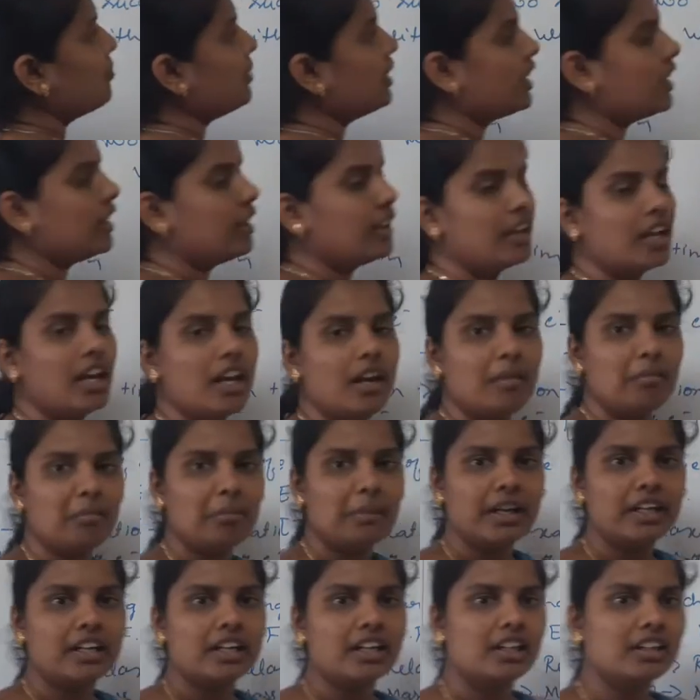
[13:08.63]
in a
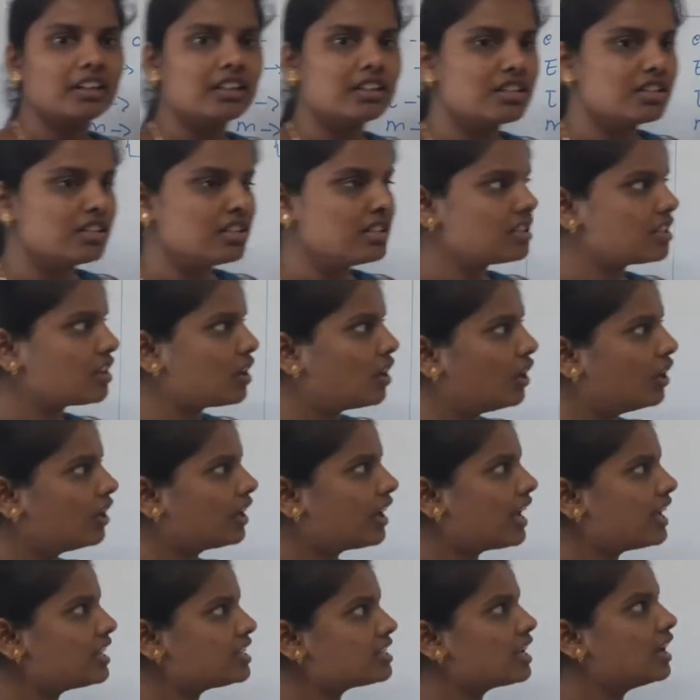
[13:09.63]
metal. This is called
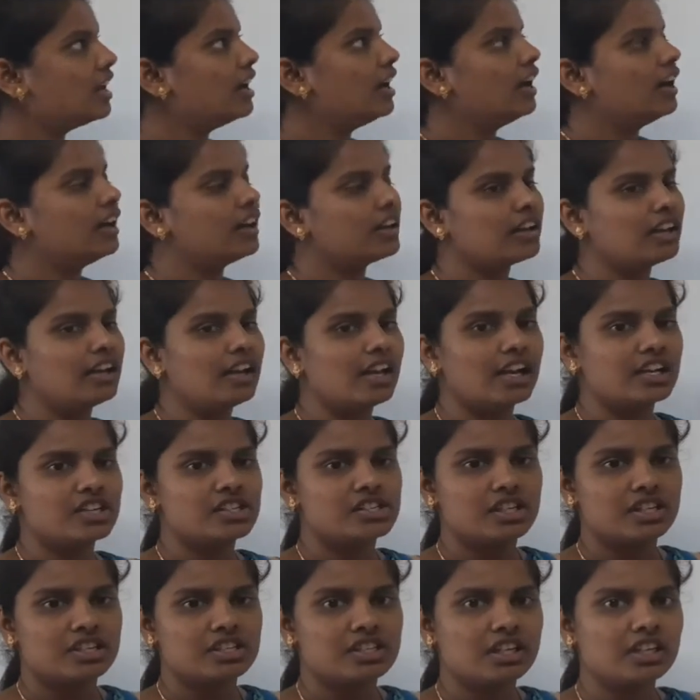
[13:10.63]
as
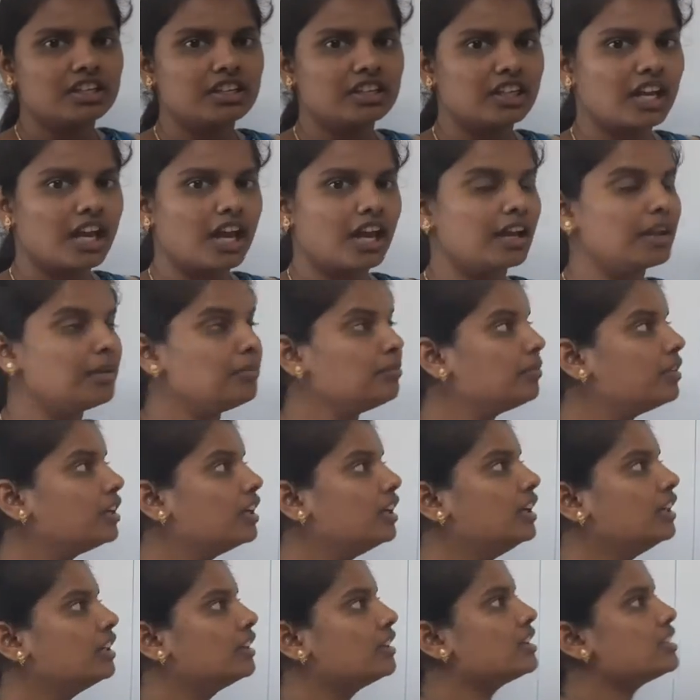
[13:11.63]
relaxation time.
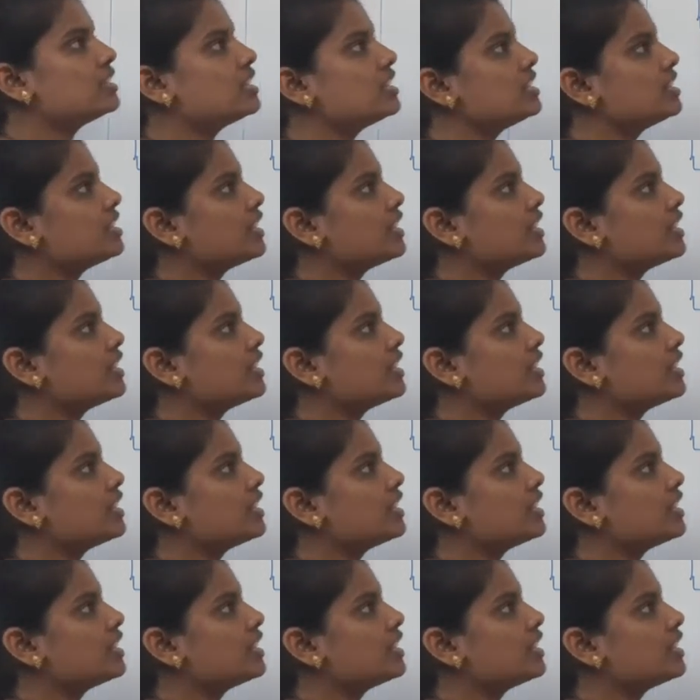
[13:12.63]
This is